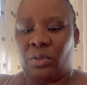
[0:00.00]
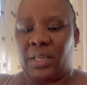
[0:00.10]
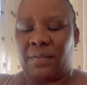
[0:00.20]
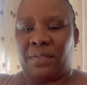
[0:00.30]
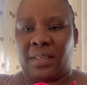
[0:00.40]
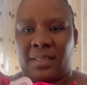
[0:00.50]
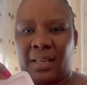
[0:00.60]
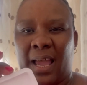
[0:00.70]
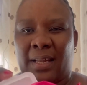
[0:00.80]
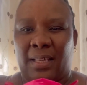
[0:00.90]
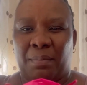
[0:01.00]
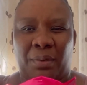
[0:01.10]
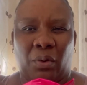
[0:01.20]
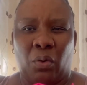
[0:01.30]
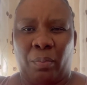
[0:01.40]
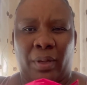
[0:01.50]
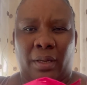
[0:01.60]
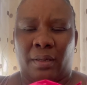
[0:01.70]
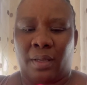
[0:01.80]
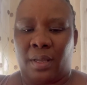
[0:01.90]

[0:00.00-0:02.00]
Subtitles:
leave this slightly bit open,